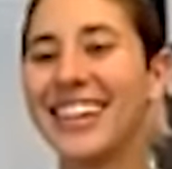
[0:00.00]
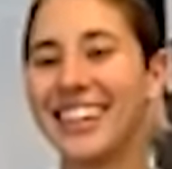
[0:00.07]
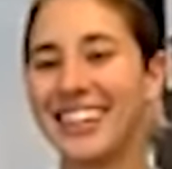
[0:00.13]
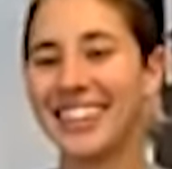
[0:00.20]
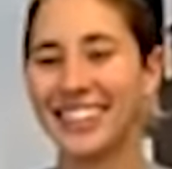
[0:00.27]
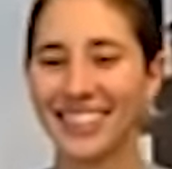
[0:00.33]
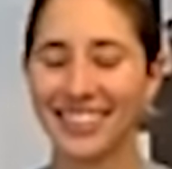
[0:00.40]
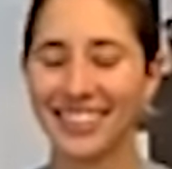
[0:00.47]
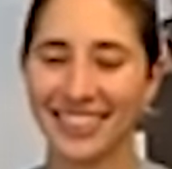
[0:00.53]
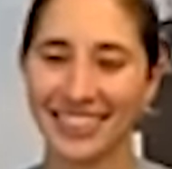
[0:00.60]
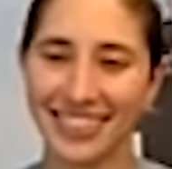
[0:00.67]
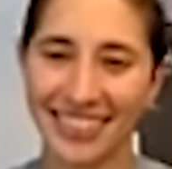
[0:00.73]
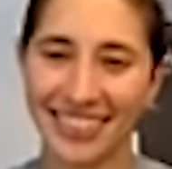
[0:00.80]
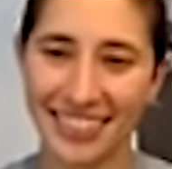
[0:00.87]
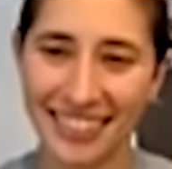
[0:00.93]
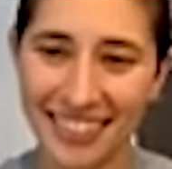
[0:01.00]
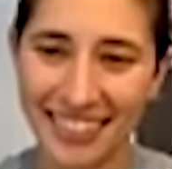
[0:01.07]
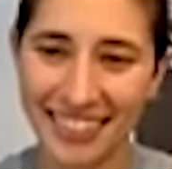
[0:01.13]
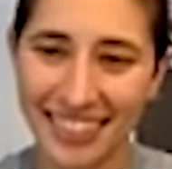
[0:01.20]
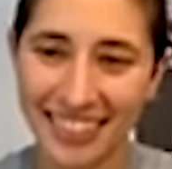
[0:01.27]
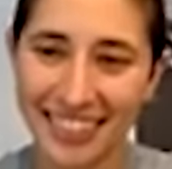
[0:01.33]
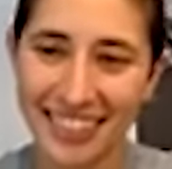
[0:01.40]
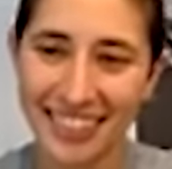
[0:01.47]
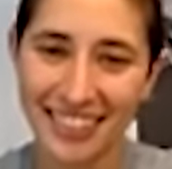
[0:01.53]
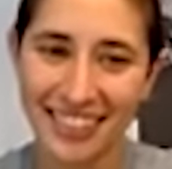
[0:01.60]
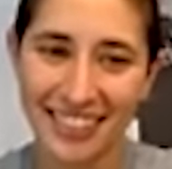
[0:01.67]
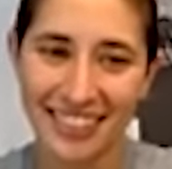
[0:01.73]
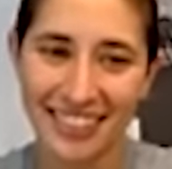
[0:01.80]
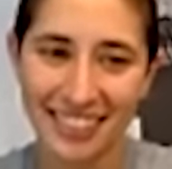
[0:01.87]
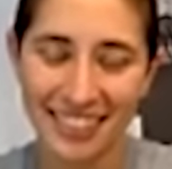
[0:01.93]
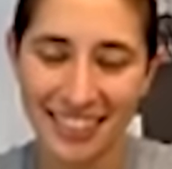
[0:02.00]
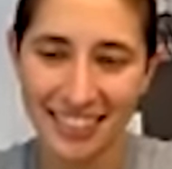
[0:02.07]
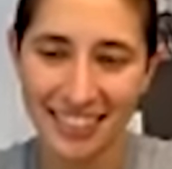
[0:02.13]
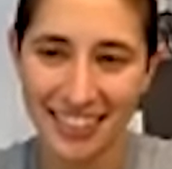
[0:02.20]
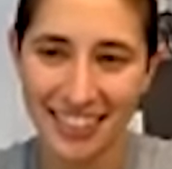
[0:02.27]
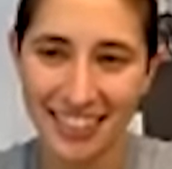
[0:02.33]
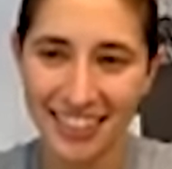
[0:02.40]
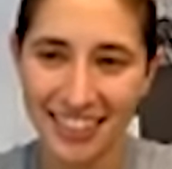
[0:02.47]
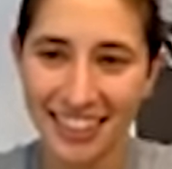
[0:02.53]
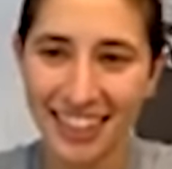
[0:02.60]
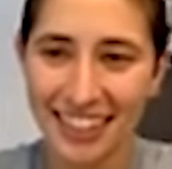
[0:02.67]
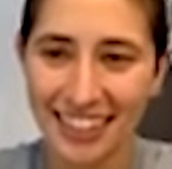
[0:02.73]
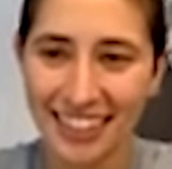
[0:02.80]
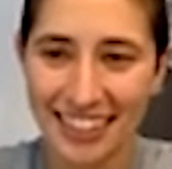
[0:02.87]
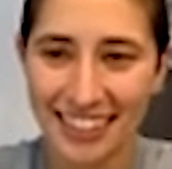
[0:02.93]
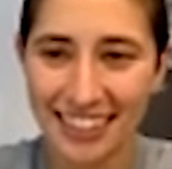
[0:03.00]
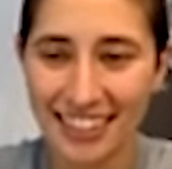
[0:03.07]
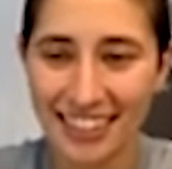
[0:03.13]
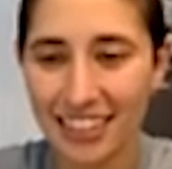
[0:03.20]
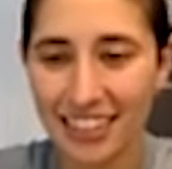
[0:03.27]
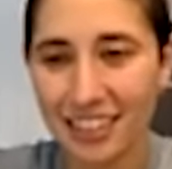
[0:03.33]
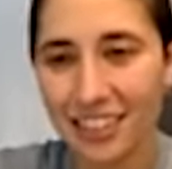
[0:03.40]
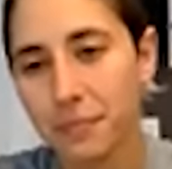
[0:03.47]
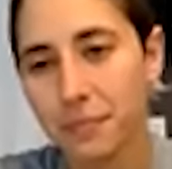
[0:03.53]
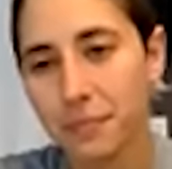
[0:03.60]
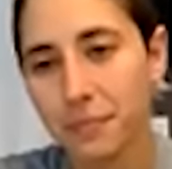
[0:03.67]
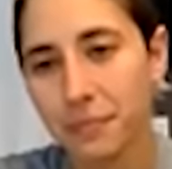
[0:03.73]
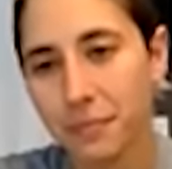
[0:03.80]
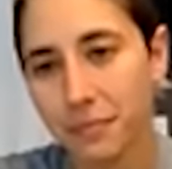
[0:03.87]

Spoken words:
[no speech]